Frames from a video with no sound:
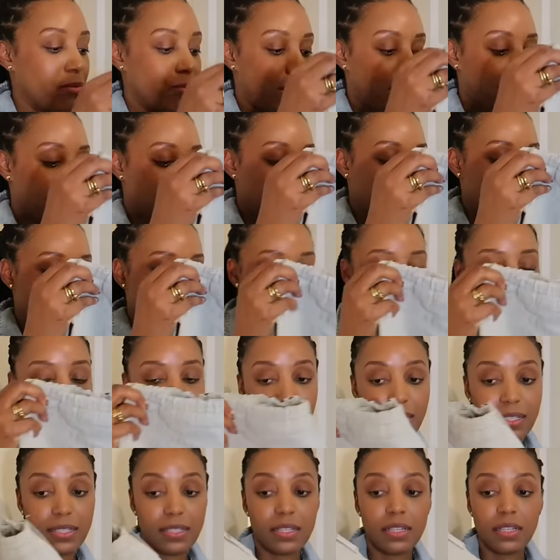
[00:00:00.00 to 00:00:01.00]
regular
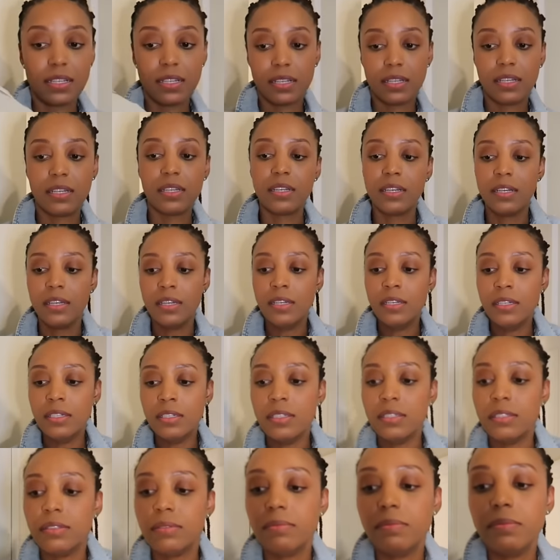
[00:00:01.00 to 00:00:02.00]
size.
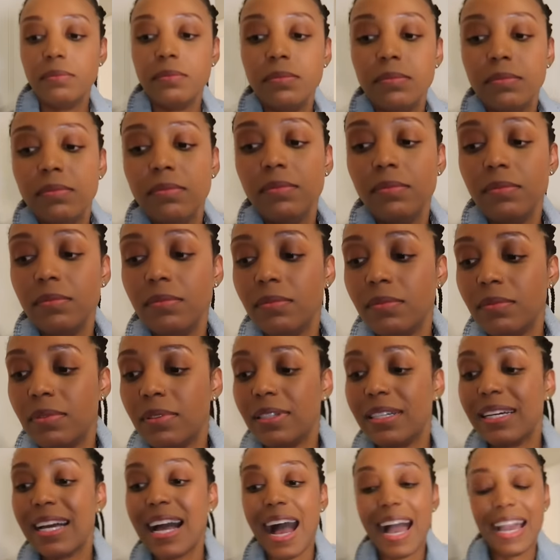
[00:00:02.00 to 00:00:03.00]

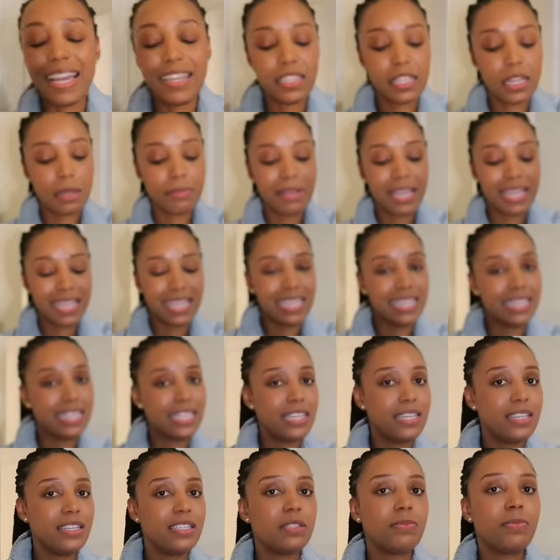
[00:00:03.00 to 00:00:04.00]
I ended up getting
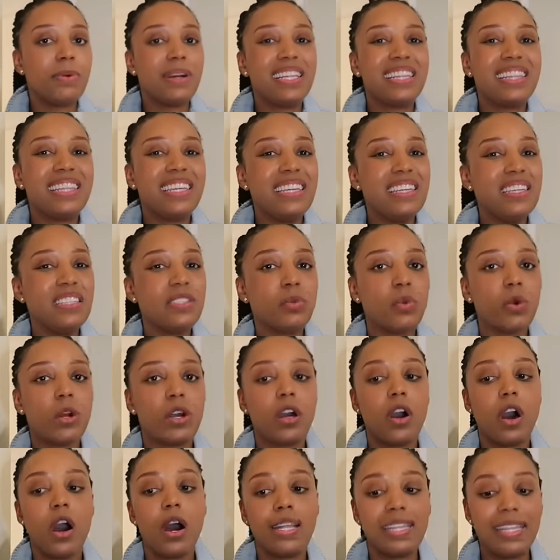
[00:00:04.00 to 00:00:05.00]
these, but these
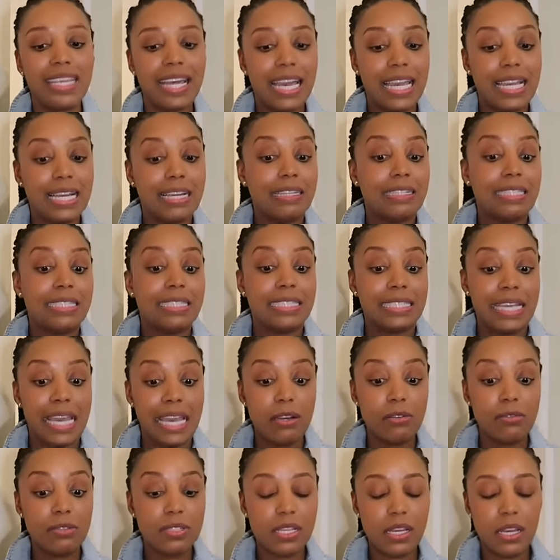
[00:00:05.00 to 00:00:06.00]
were on like
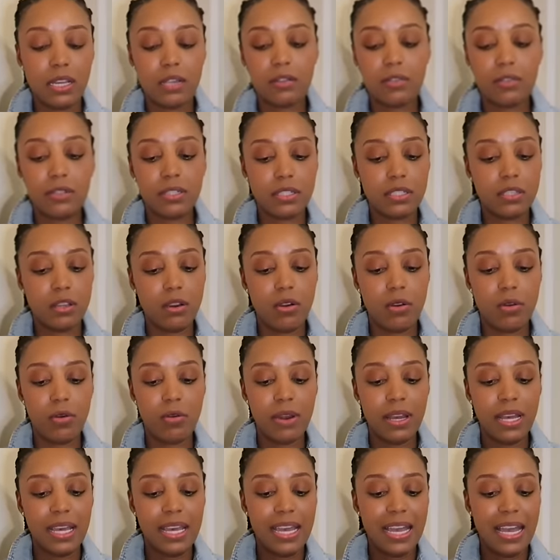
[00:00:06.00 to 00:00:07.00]
sale sale.
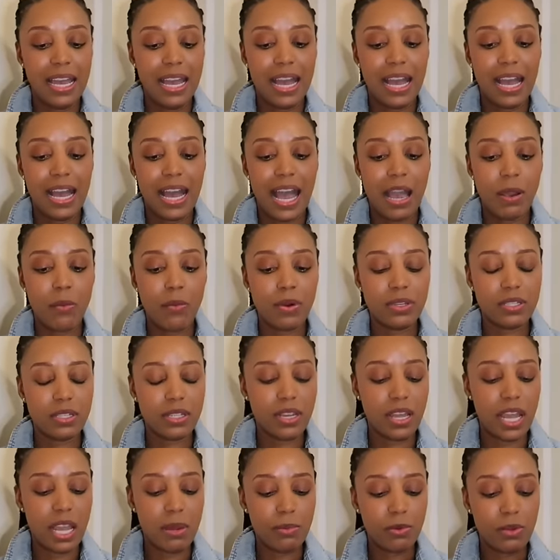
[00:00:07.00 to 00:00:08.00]
So I
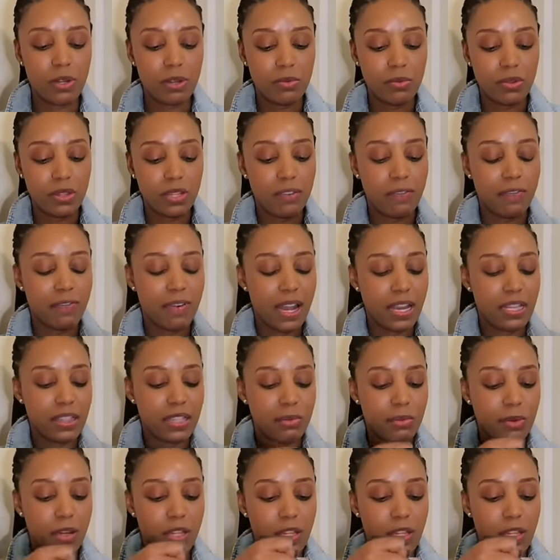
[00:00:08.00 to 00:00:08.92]
wasn't able to really find them